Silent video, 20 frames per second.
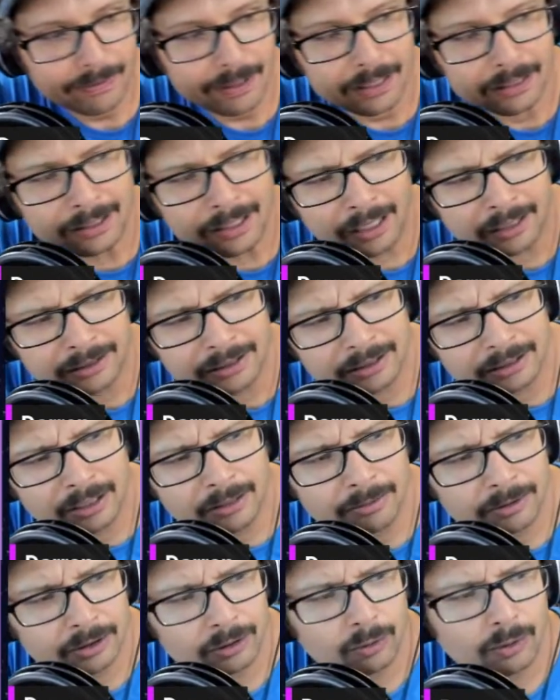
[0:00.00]
Cost us
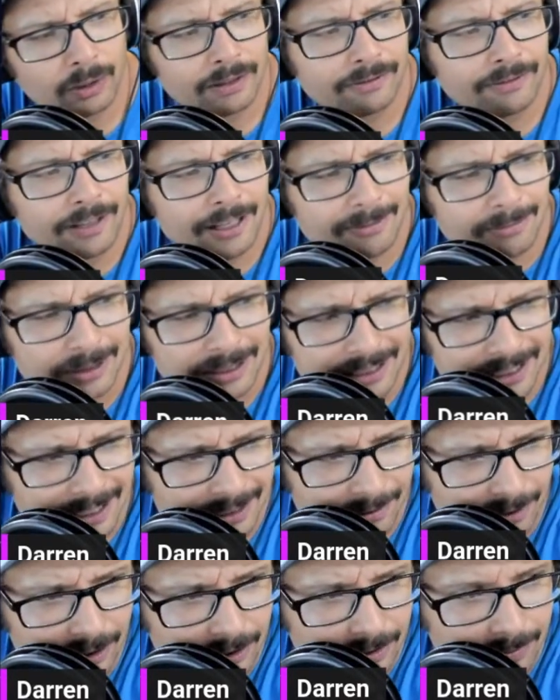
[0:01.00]
almost 25% of
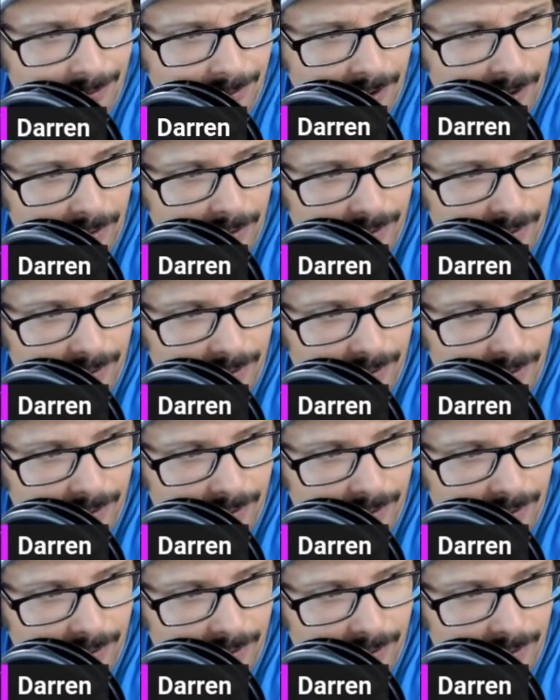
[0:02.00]
our support.